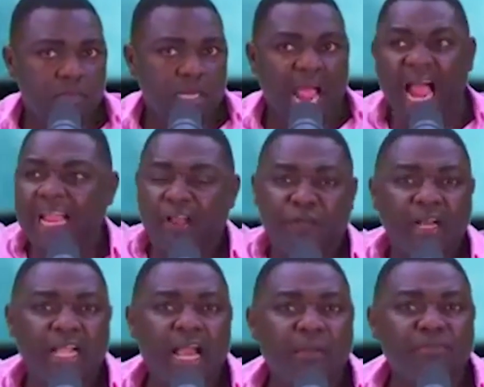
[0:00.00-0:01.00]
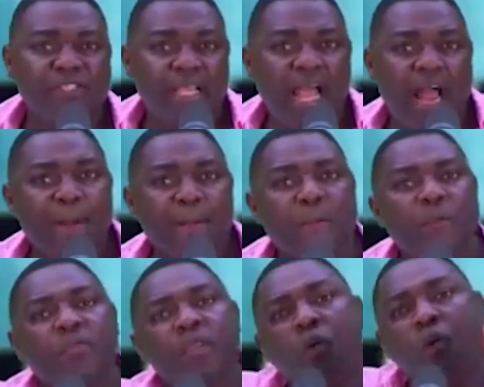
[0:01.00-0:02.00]
your friend galamsey
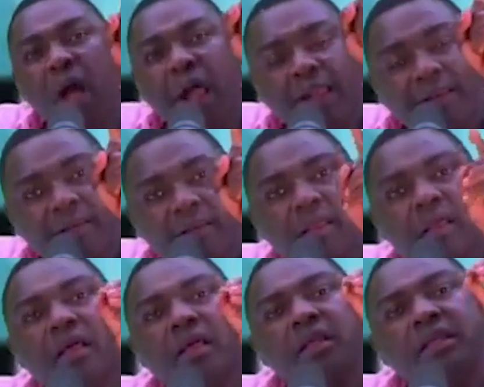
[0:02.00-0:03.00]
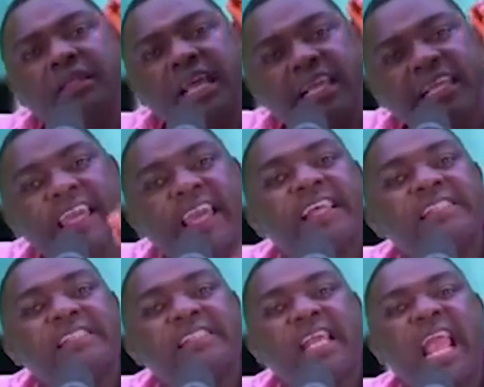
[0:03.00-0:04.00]
one their
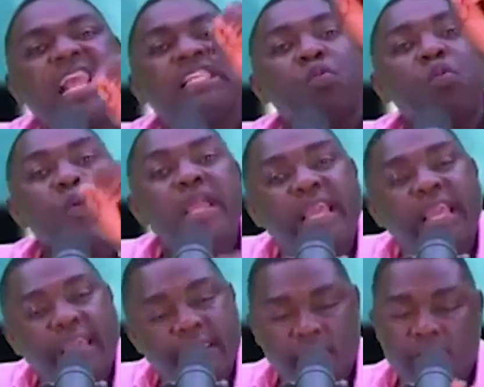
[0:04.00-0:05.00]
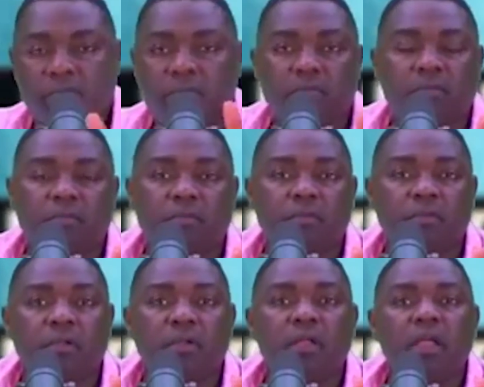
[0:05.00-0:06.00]
case is weak.
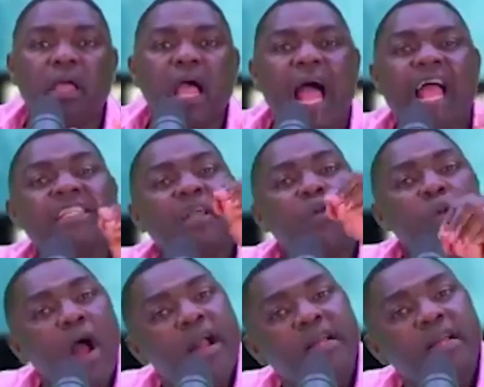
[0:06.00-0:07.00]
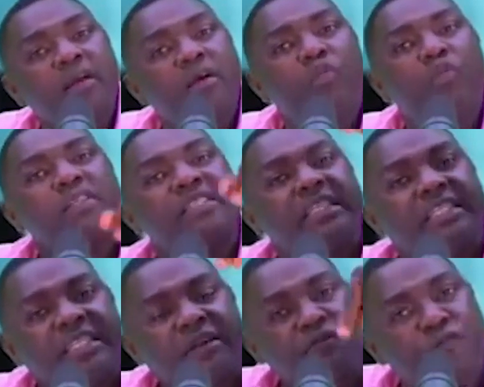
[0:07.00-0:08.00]
Aisha Huang wasn't
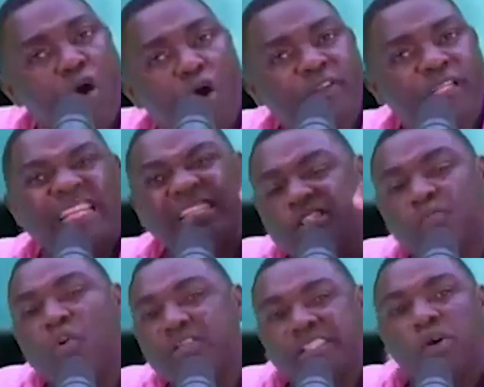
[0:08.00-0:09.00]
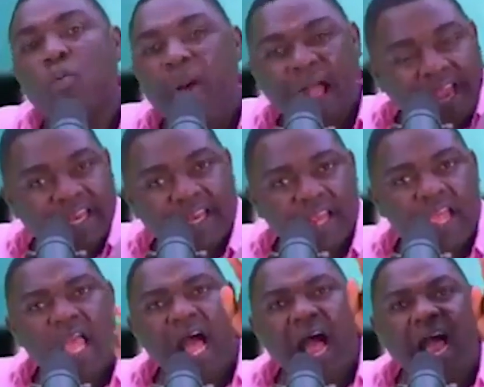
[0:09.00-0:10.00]
involved in small scale mining.
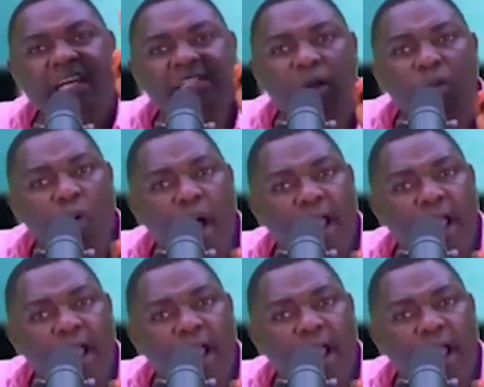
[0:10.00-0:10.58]
Aisha Huang